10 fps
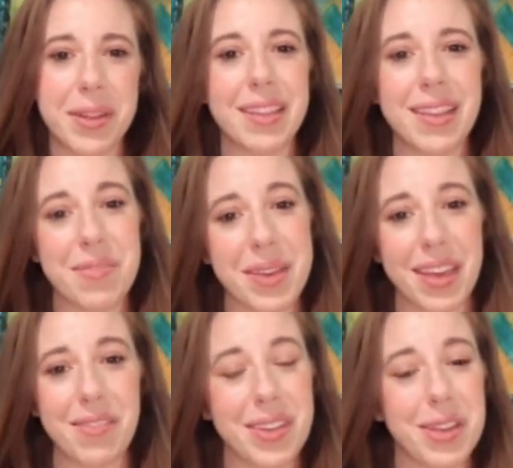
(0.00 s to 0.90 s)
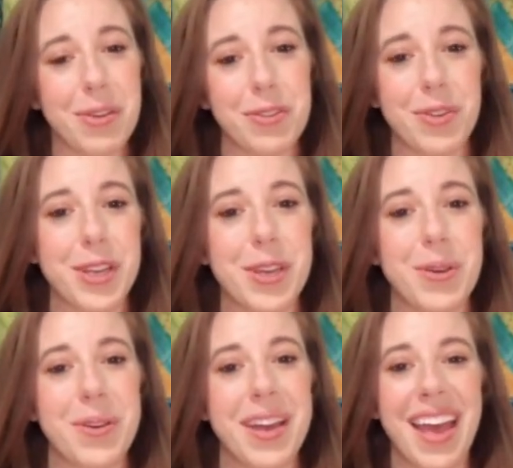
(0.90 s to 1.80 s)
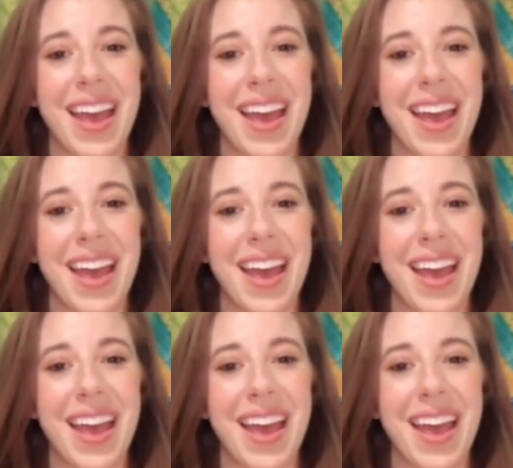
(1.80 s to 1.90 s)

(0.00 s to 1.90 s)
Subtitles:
really love making videos for you,